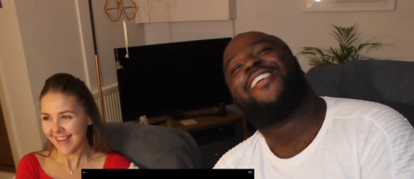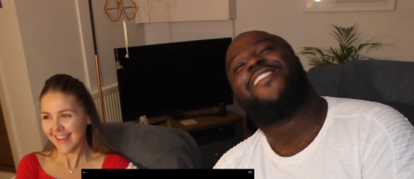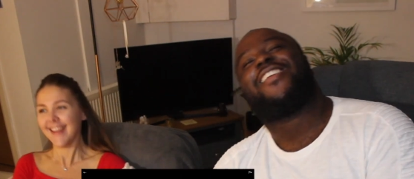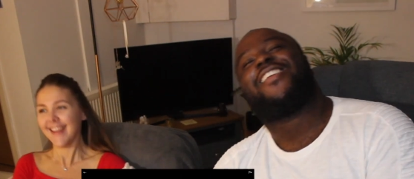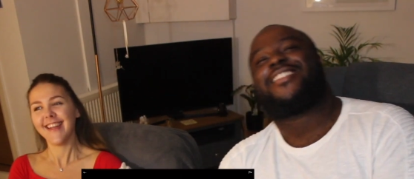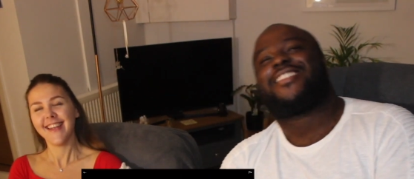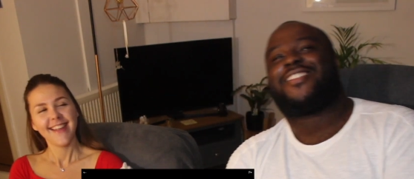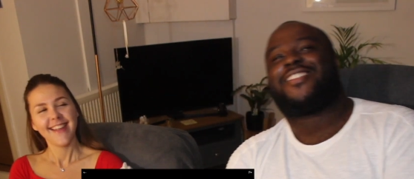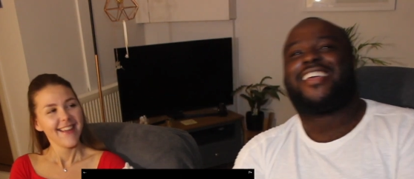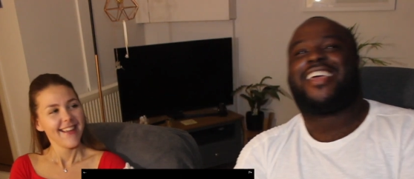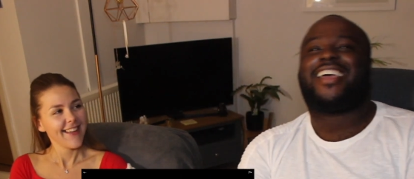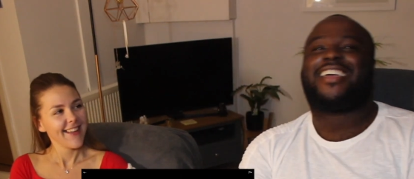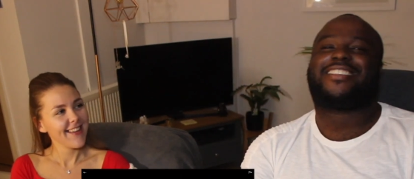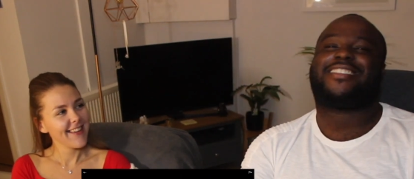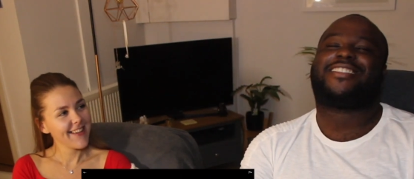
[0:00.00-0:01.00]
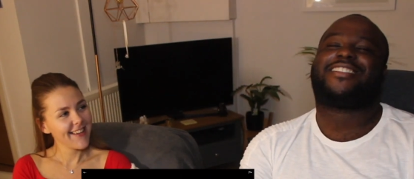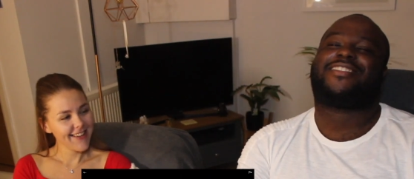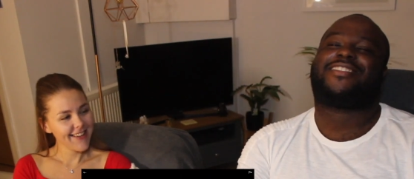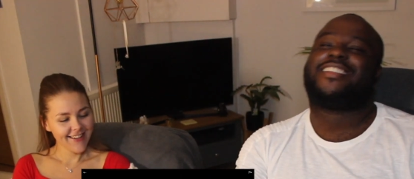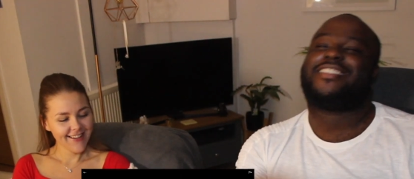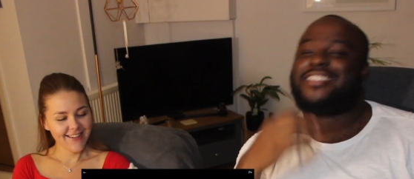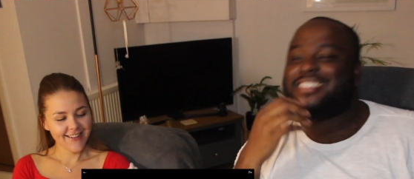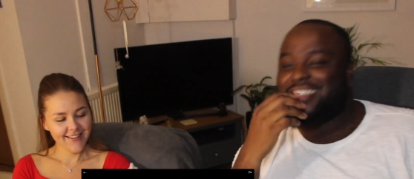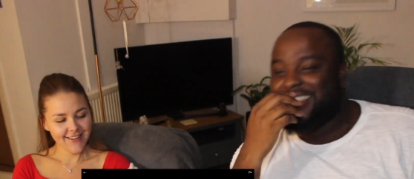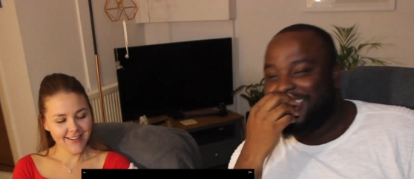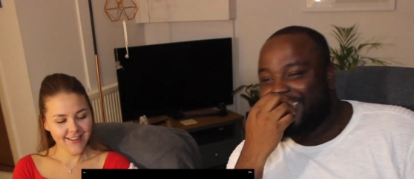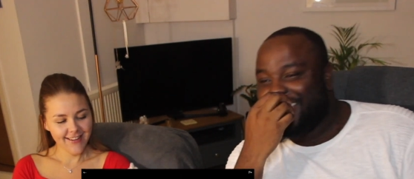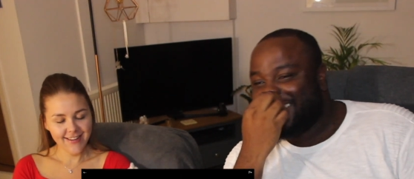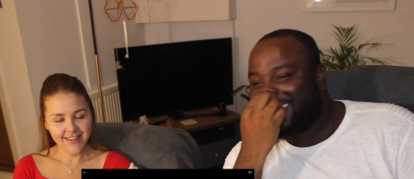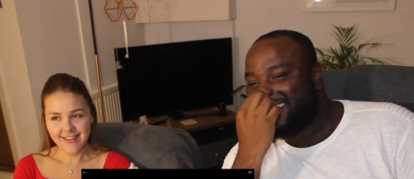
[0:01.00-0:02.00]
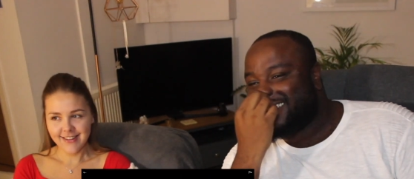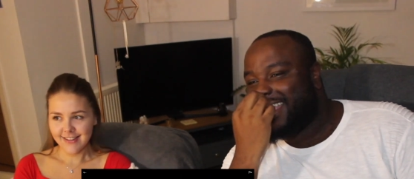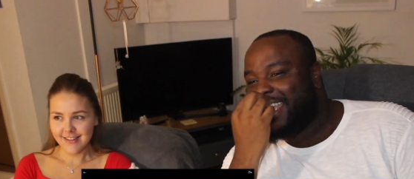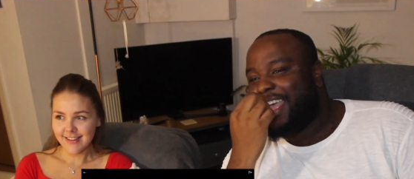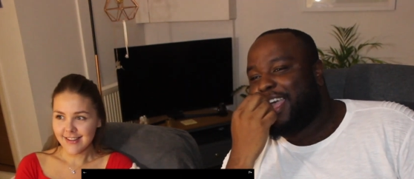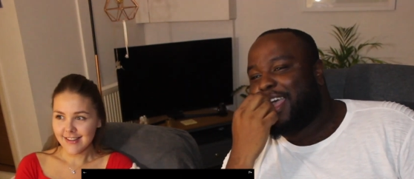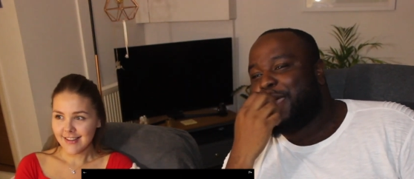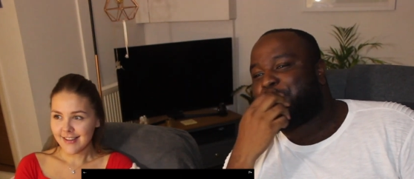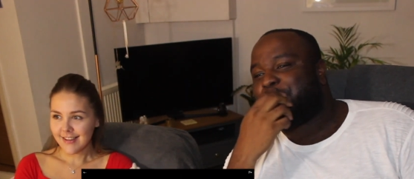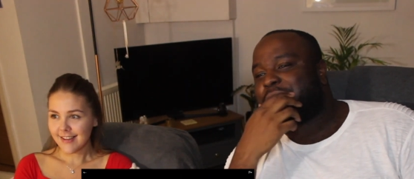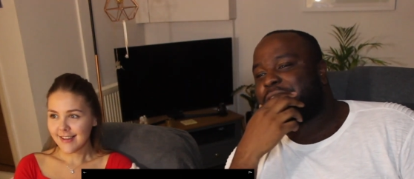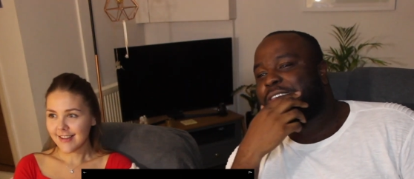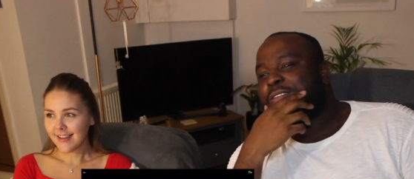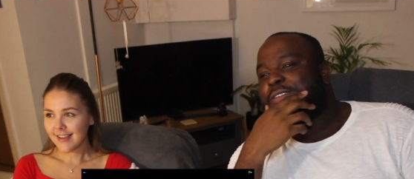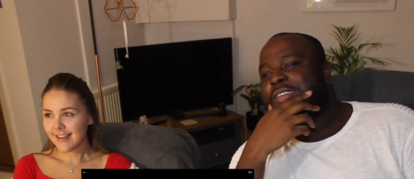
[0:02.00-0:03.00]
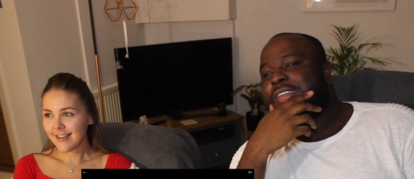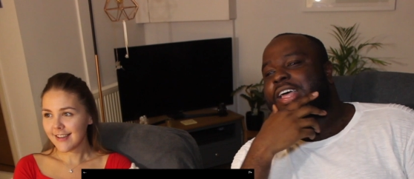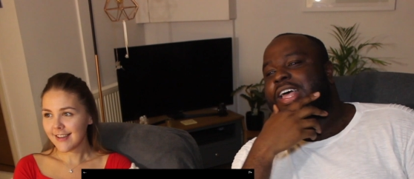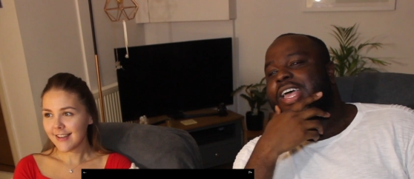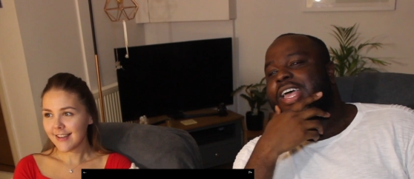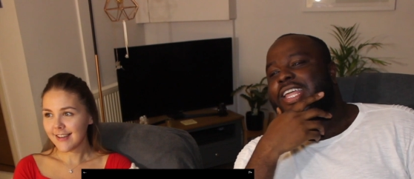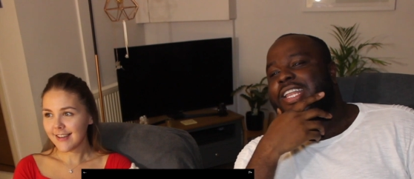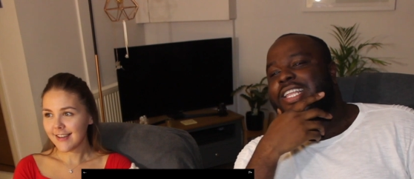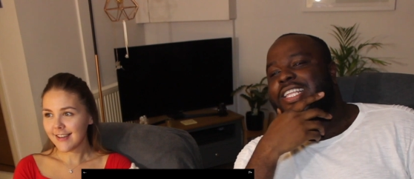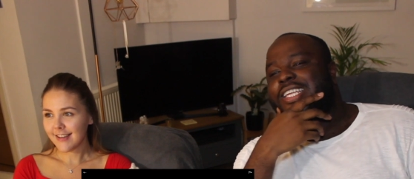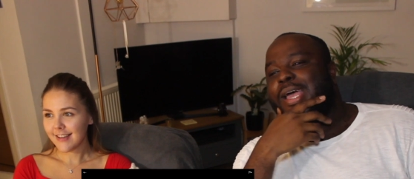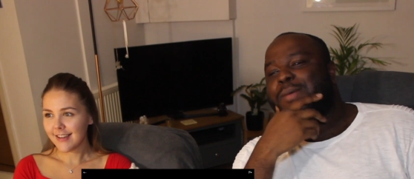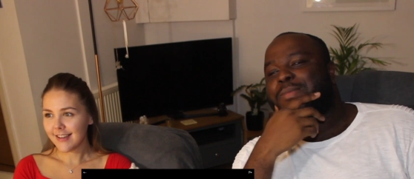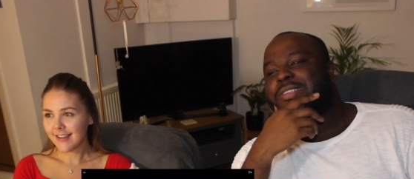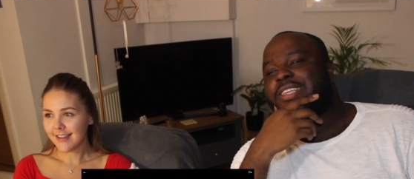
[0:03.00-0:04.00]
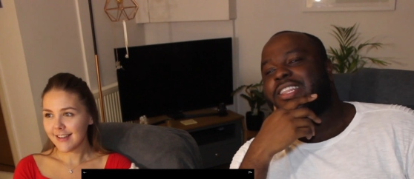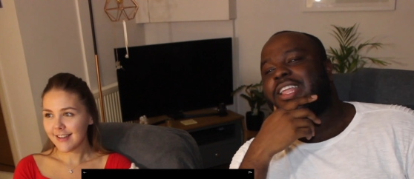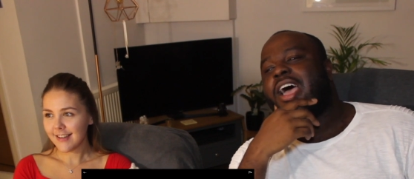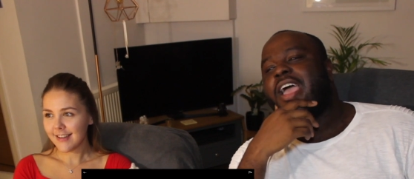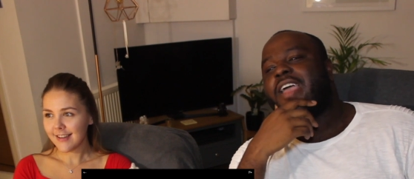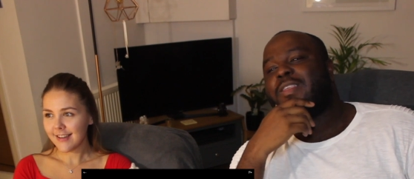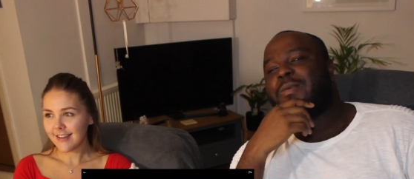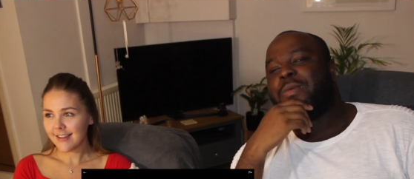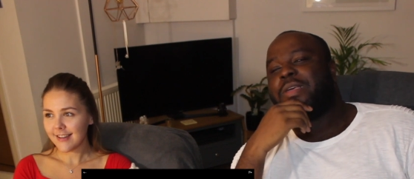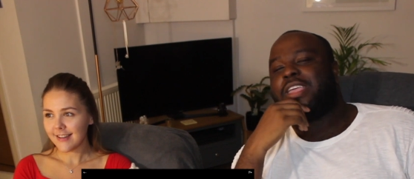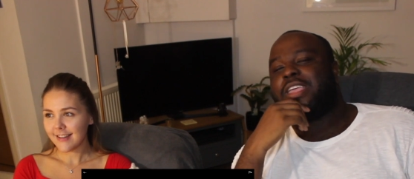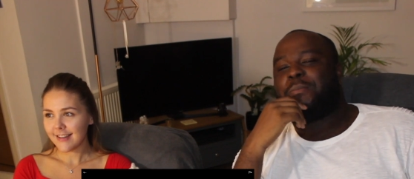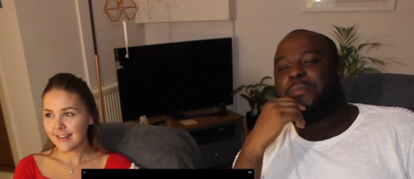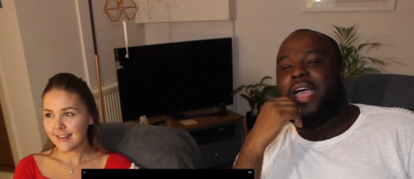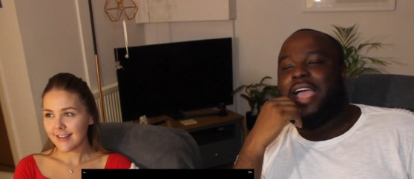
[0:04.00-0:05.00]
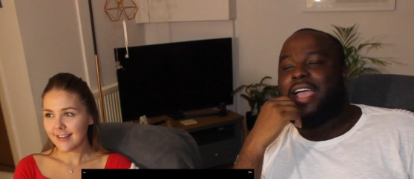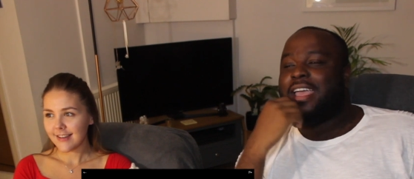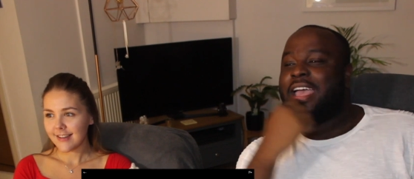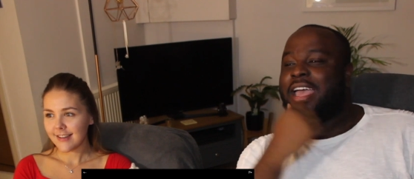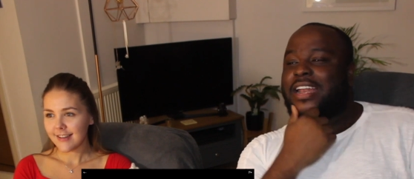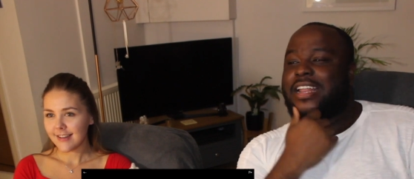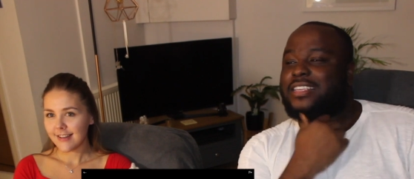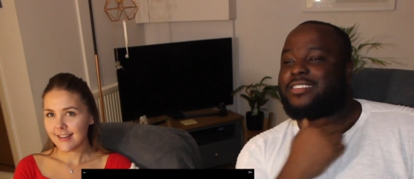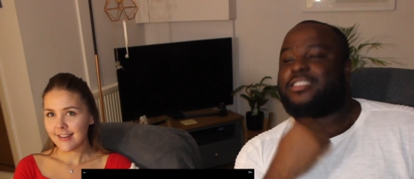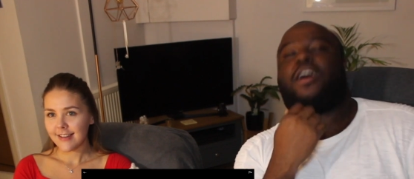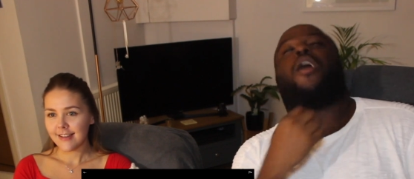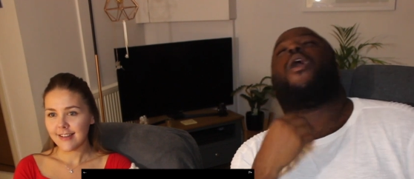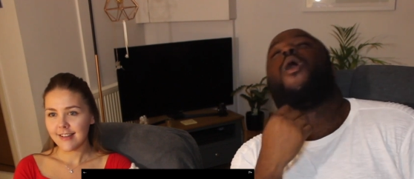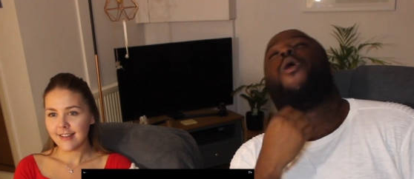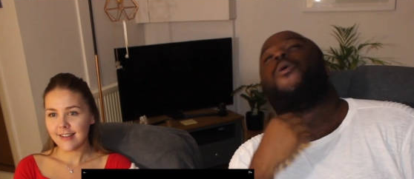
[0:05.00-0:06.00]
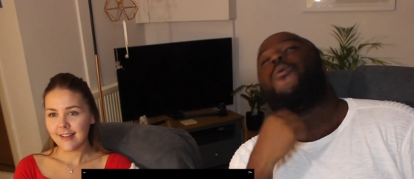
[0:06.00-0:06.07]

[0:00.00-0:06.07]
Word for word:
Speaker 1: about to react to Stranger Things episode nine, chapter nine, the piggyback. This is a whole